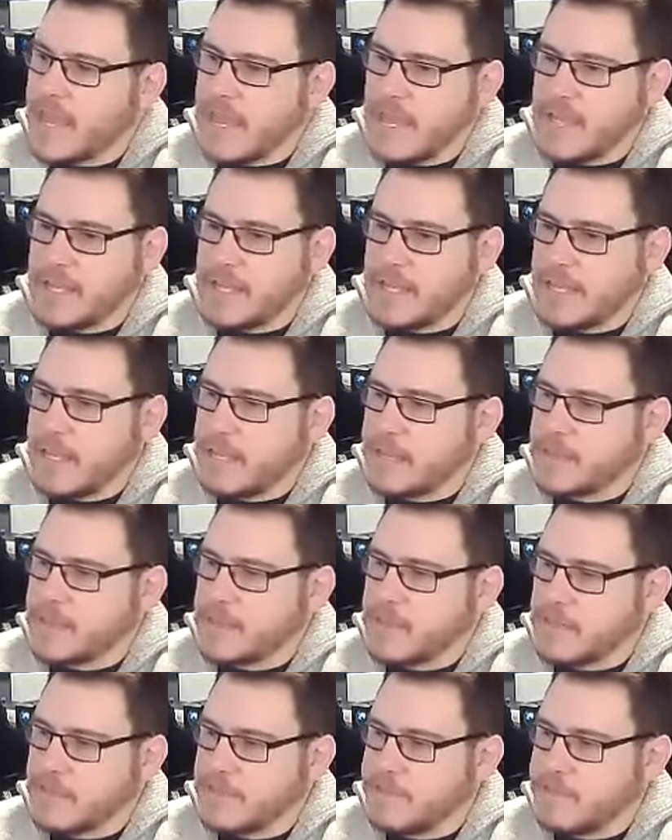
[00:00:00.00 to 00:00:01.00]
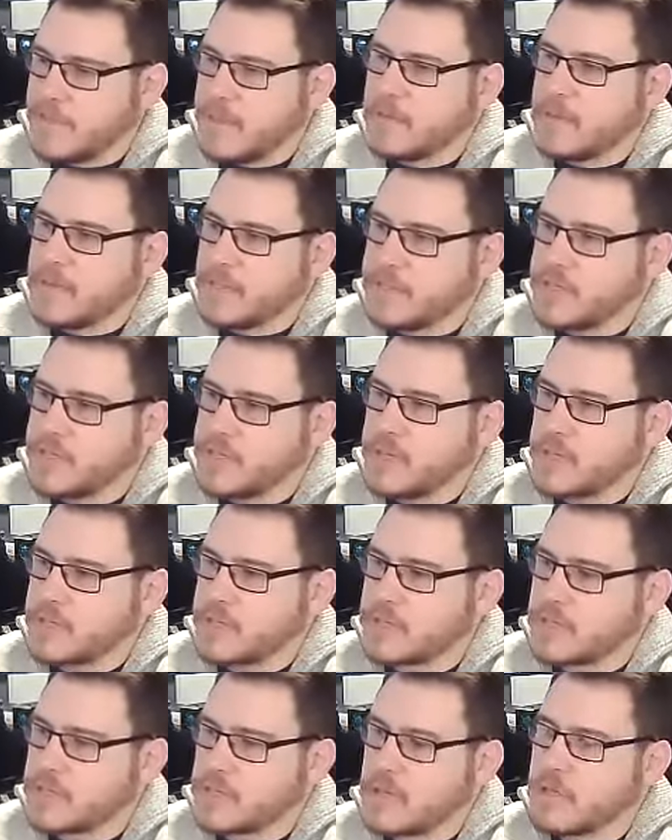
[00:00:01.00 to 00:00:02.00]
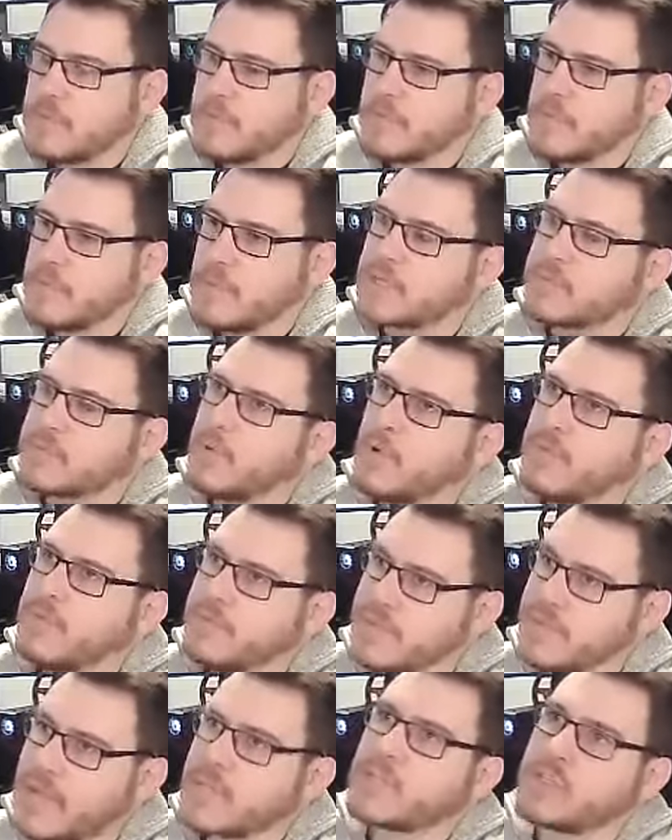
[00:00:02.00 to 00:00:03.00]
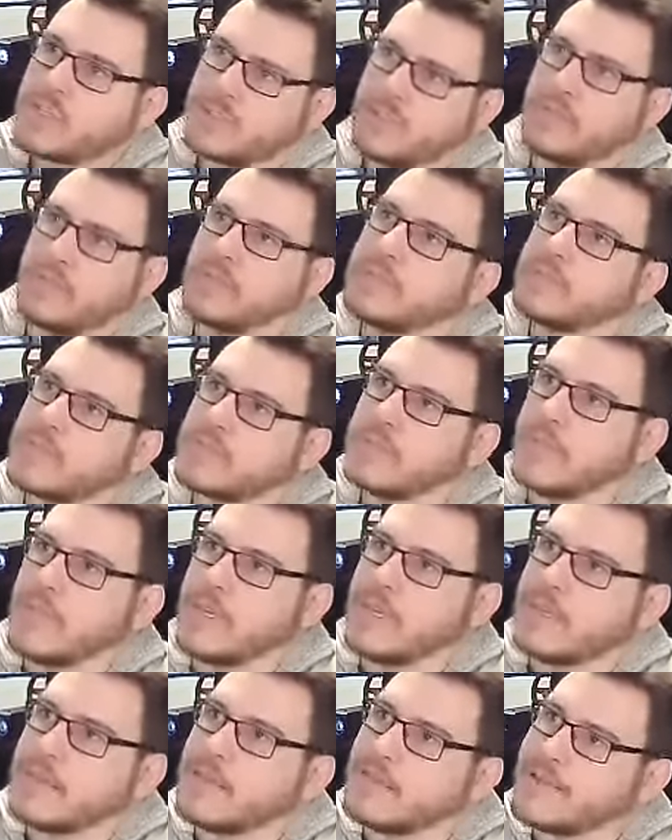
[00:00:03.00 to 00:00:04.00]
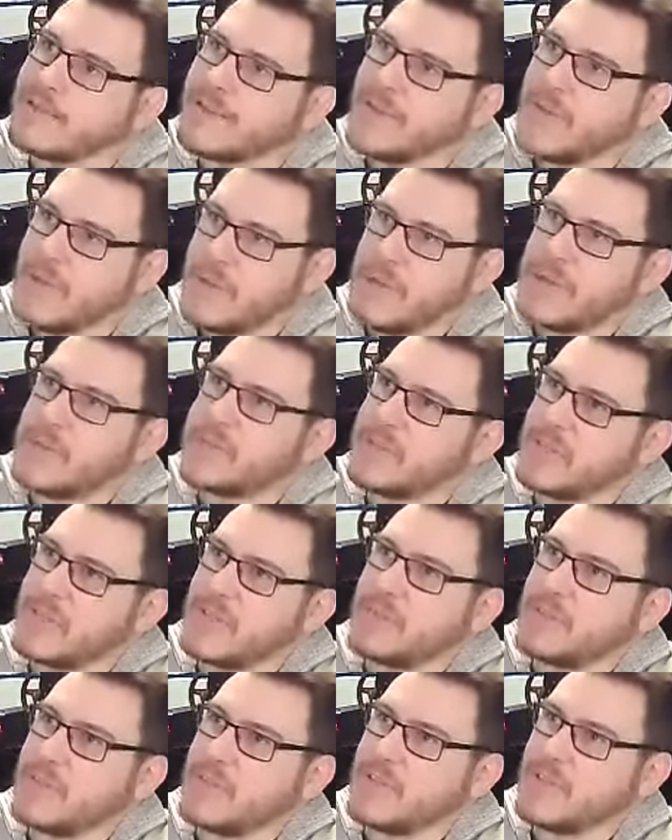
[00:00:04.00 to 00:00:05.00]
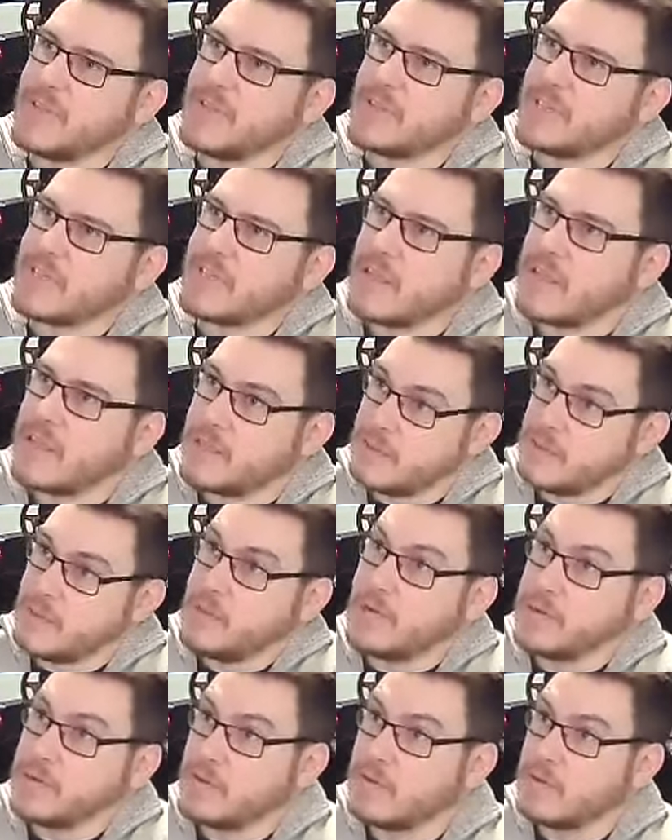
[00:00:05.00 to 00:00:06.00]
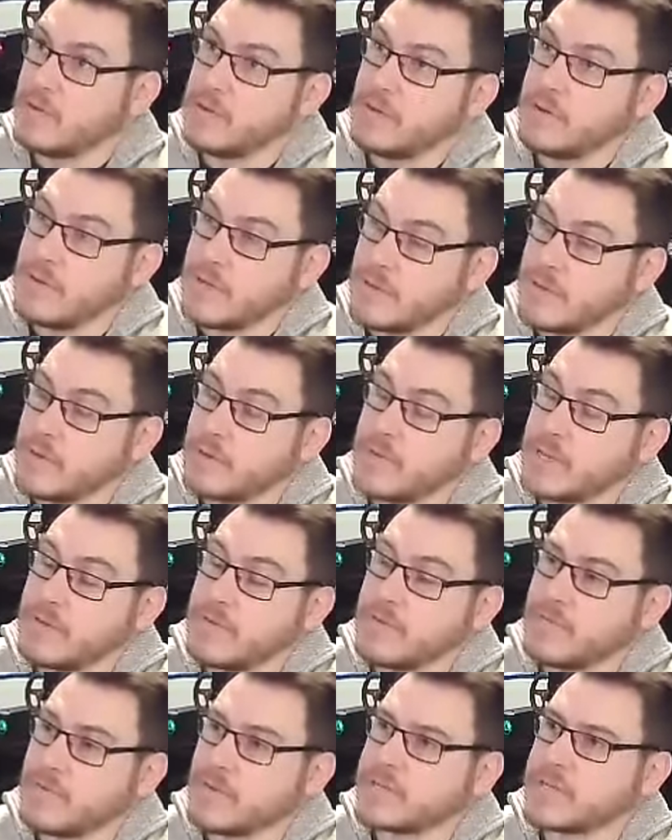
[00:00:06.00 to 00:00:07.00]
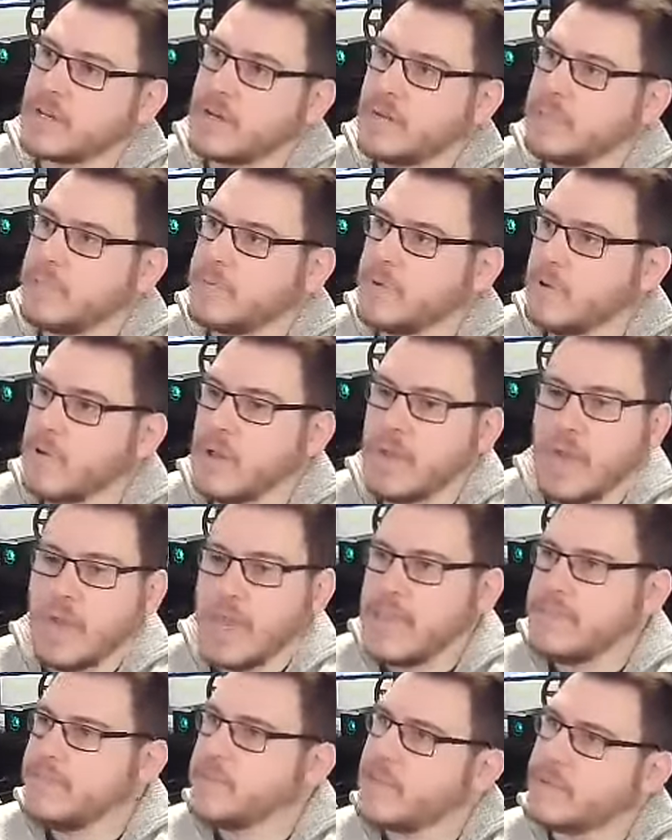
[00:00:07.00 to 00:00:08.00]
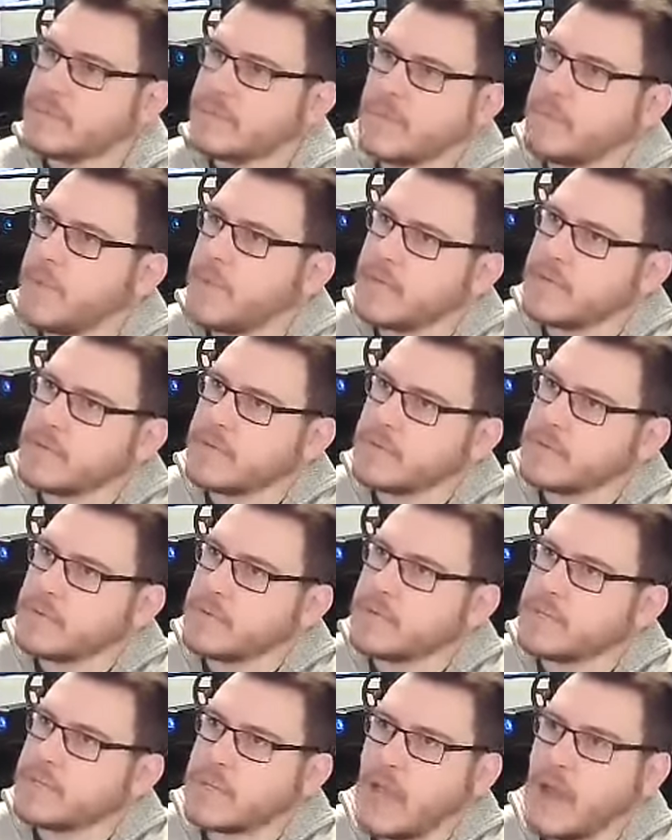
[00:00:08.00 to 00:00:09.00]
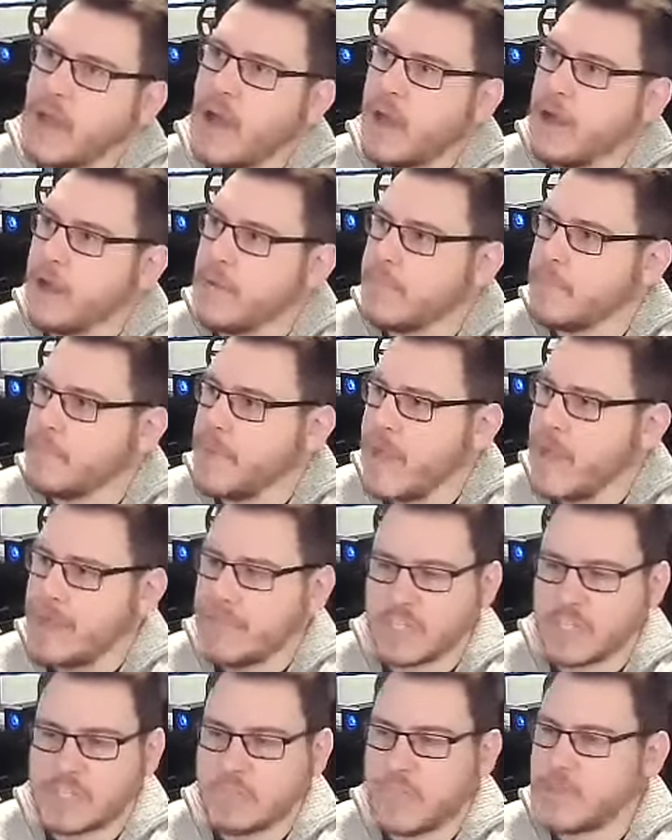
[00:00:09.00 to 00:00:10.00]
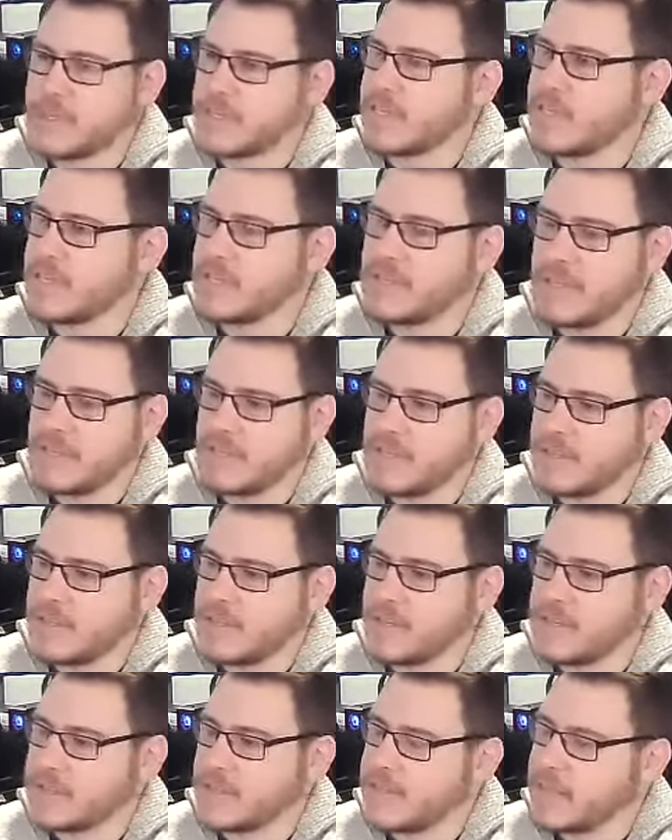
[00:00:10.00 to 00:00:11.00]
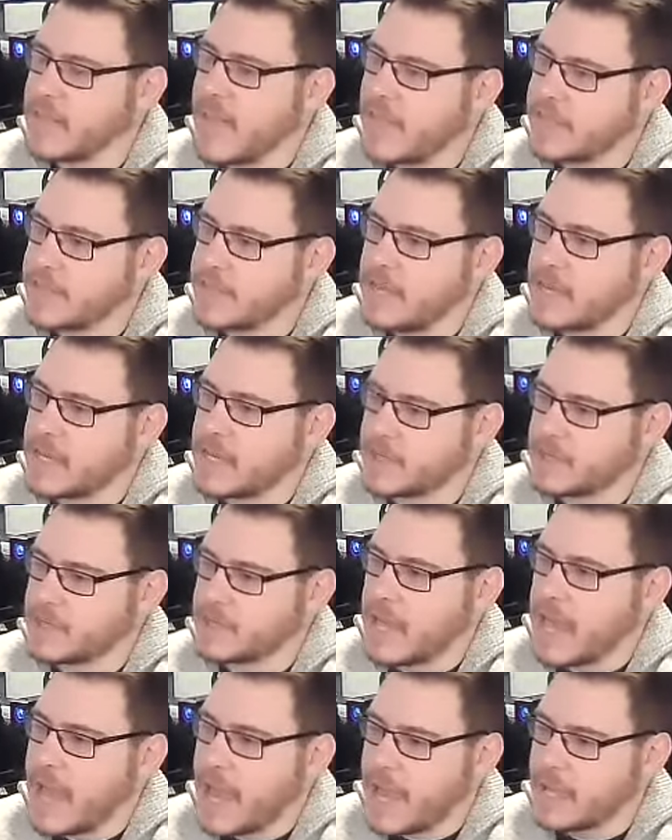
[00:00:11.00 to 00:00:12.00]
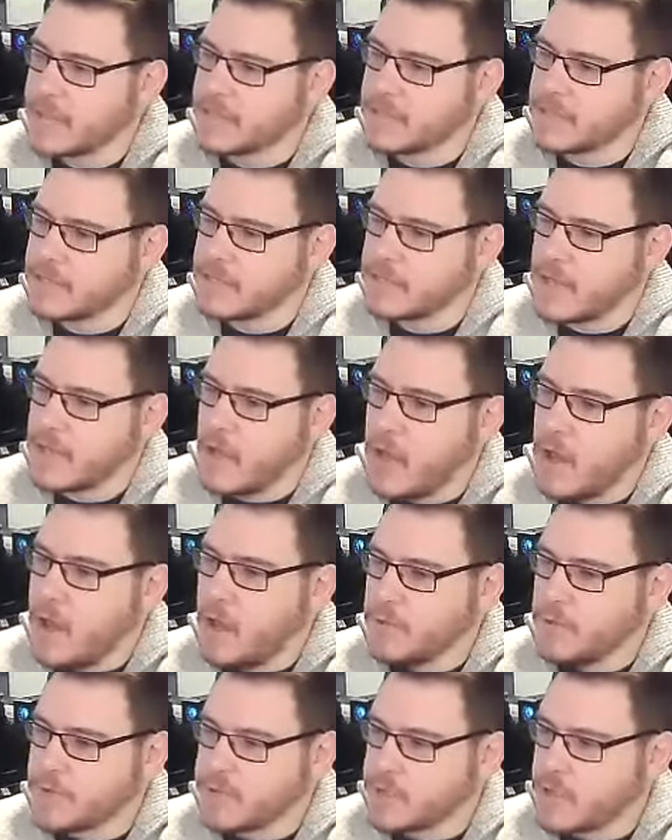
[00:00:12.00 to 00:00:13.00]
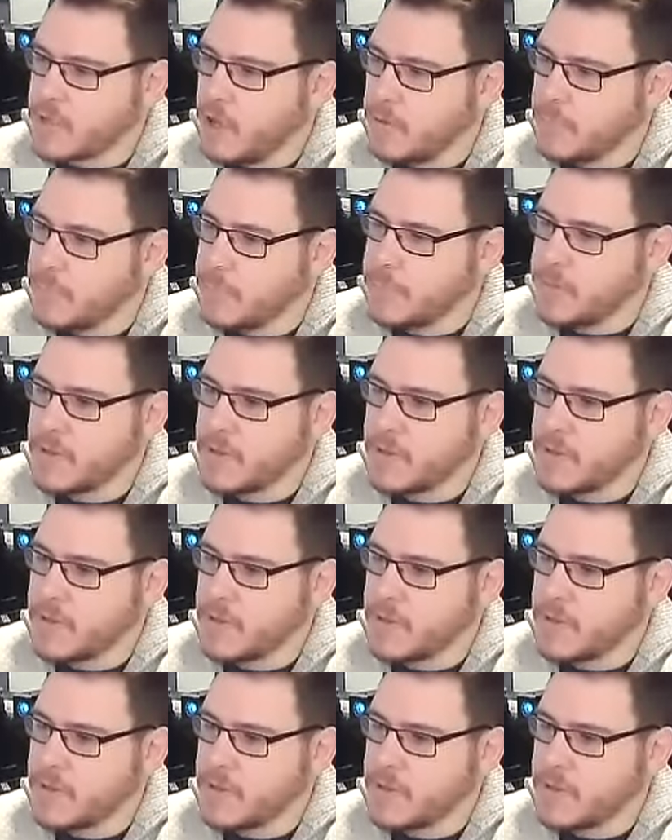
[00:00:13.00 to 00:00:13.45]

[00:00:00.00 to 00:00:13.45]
it, the feel is just so much more natural to me when using like your kit, for example, even down to the pedals, and especially things like the added extras that add on top